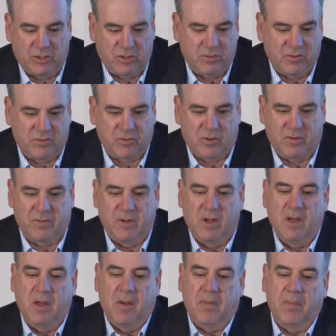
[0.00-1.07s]
to is sort of
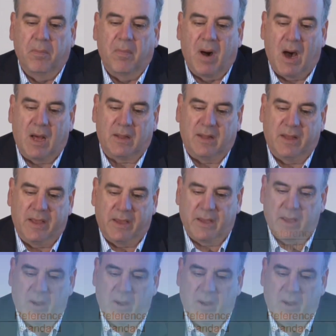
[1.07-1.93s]
modeling